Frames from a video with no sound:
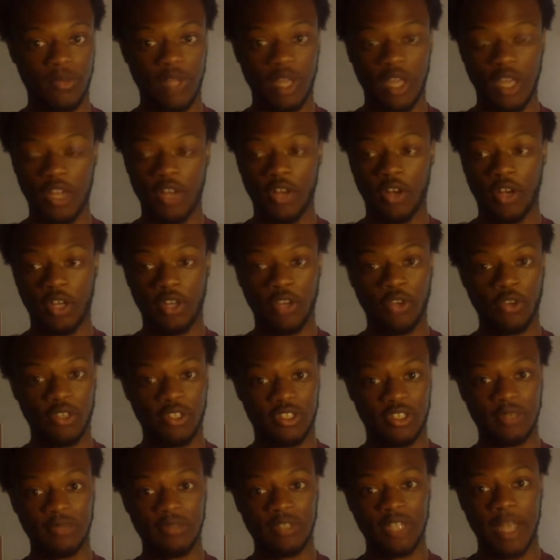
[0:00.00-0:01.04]
and I know
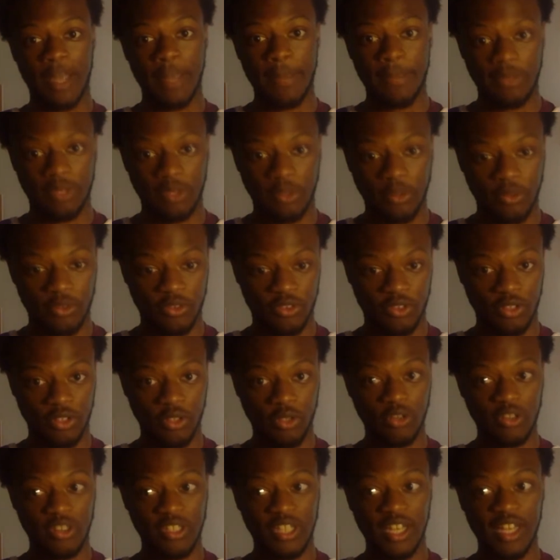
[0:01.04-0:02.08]
sometimes it was a
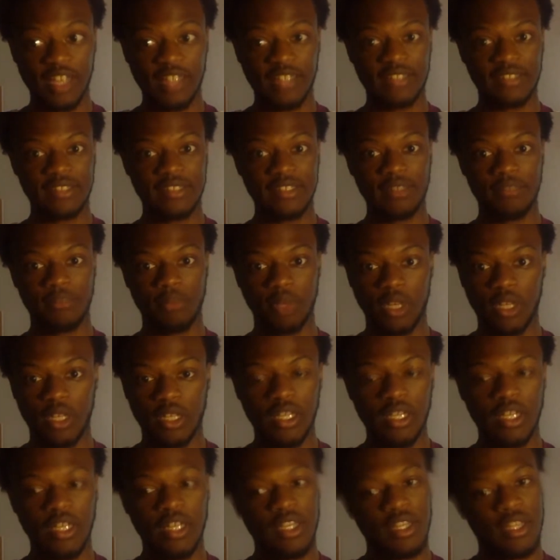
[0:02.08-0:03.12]
little toxic, but
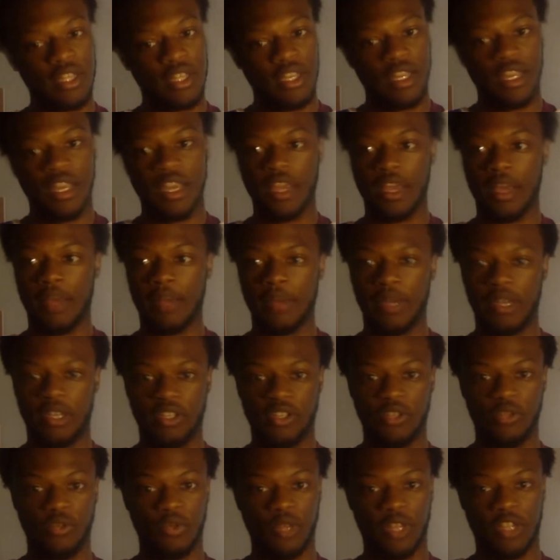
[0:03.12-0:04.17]
hey, I
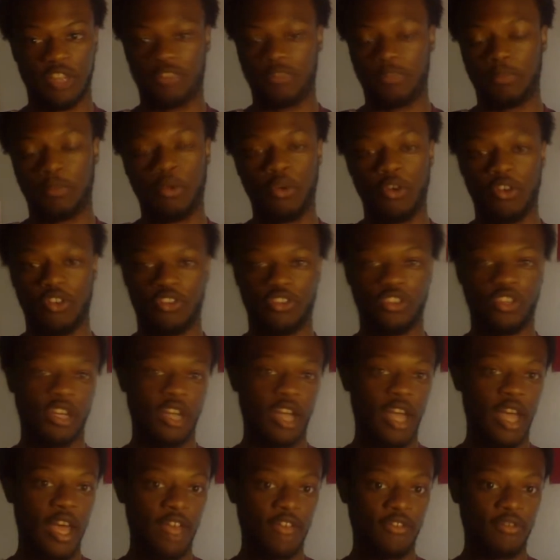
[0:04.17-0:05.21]
mean, with that sports, you're going
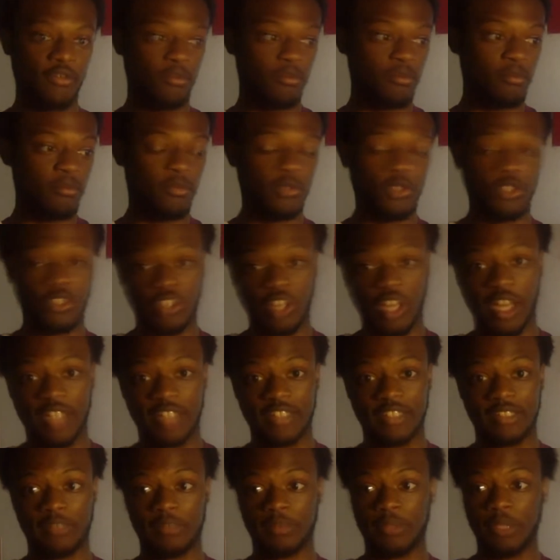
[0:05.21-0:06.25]
to have some
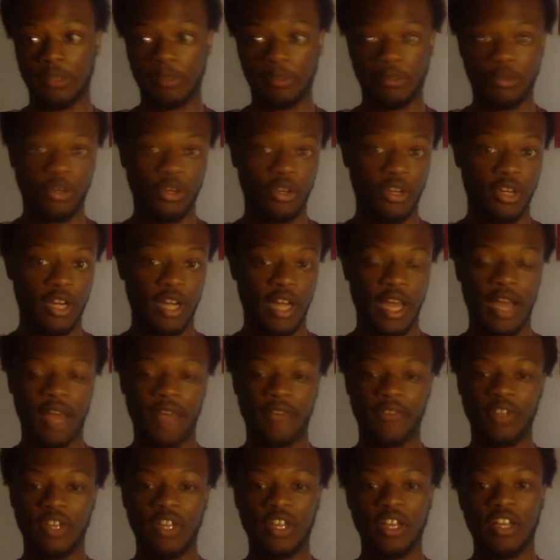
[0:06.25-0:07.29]
toxic people, you're going to
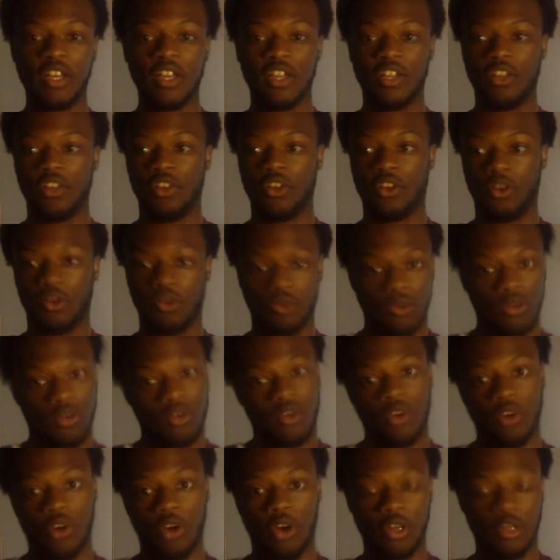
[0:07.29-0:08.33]
have, you know,
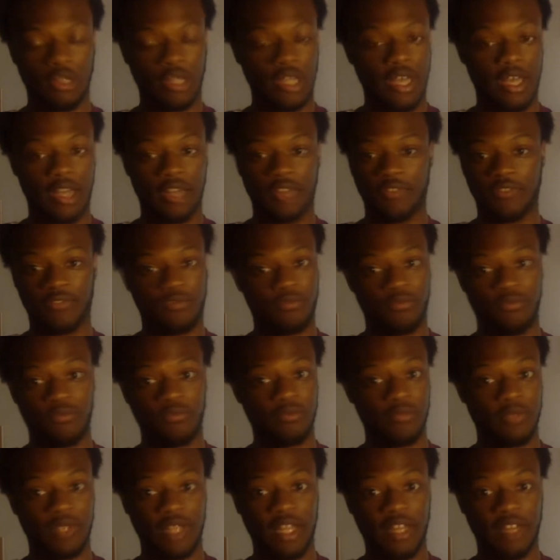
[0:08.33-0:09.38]
a lot
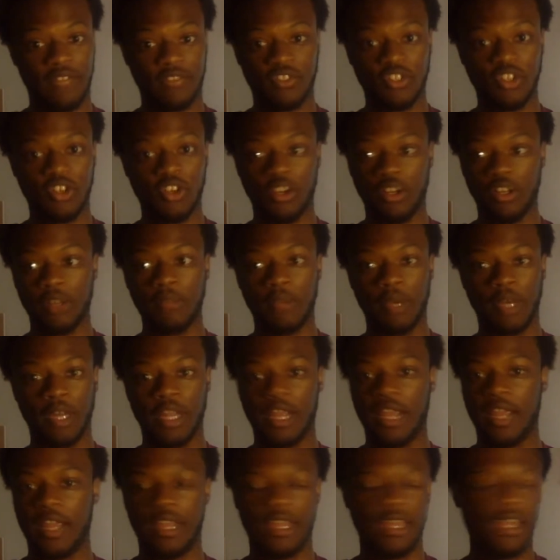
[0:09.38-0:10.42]
of talking, but
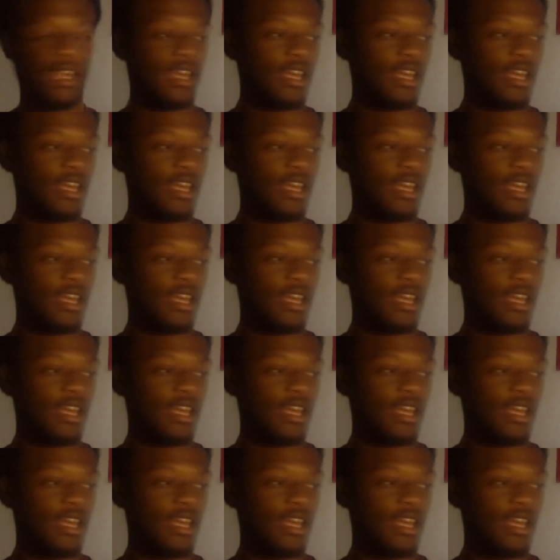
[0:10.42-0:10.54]
hey,